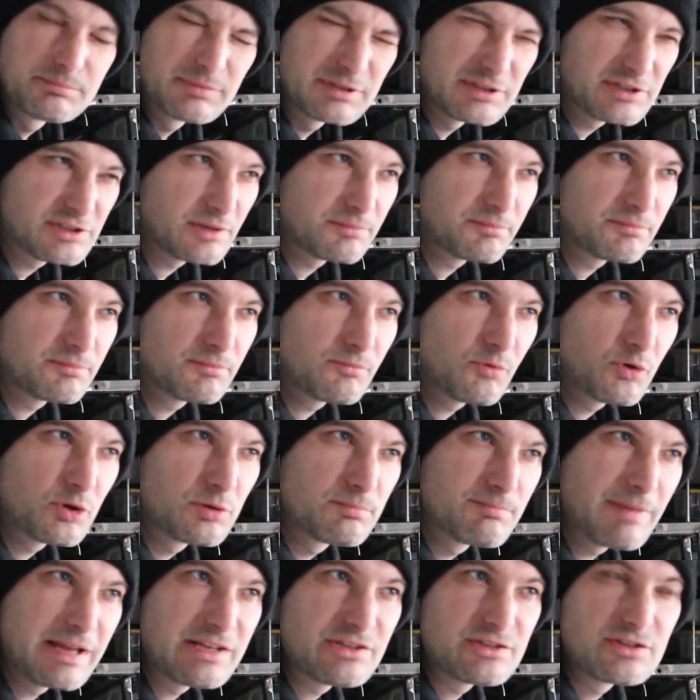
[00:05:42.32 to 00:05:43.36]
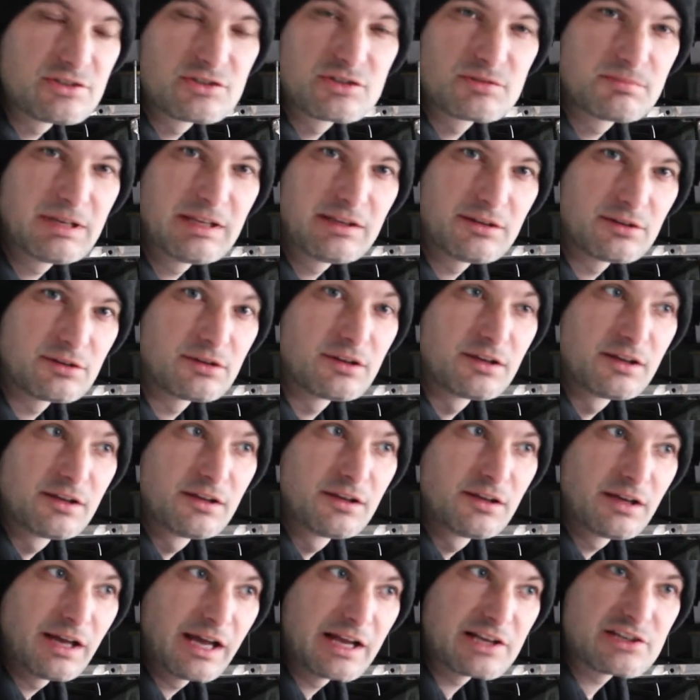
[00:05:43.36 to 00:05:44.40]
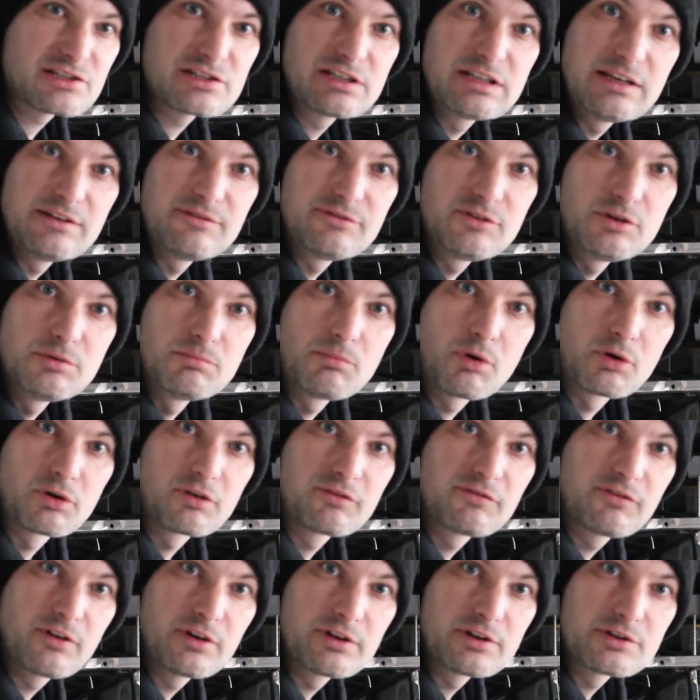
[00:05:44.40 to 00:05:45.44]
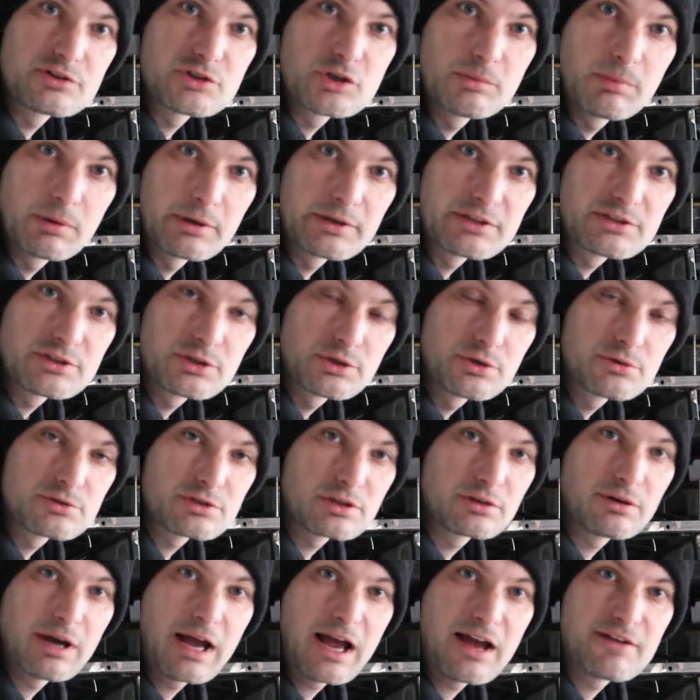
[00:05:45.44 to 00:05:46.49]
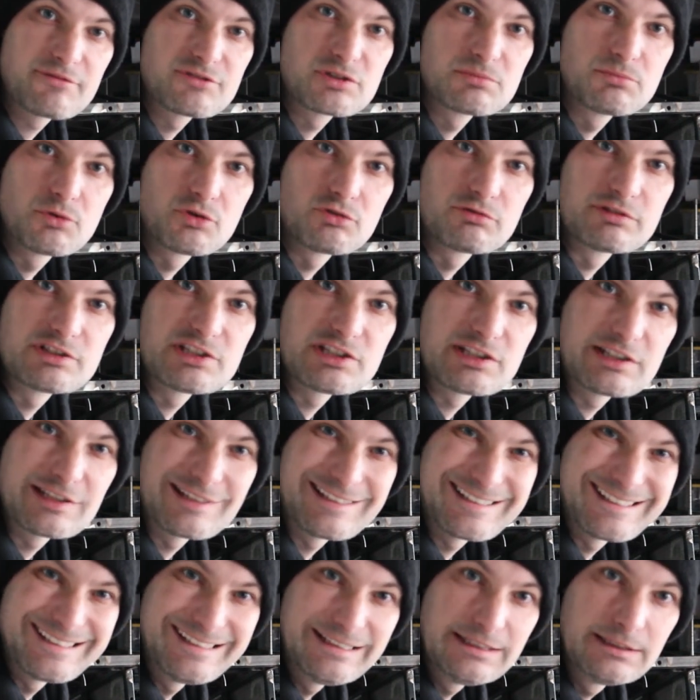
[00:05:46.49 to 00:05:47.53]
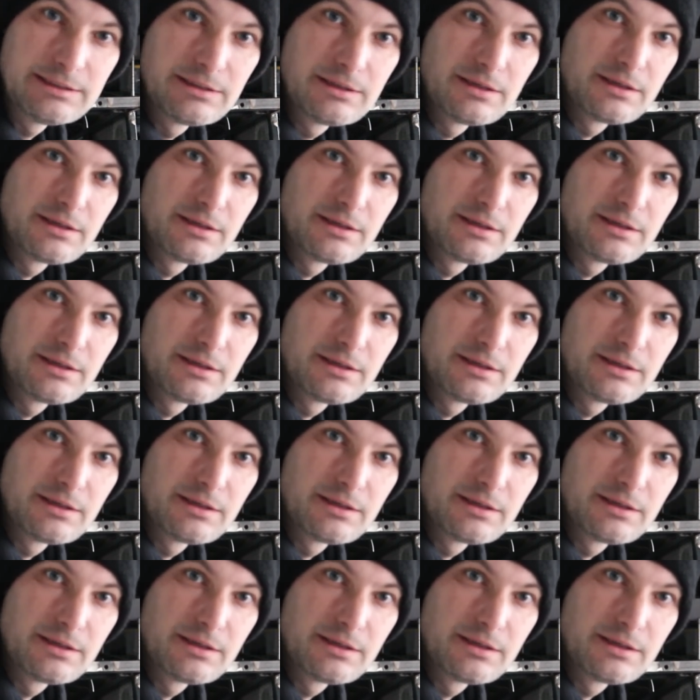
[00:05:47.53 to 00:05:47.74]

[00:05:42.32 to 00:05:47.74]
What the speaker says: but someone mentioned to me that actually if you modify the 2x2s they'll have some more rigidity.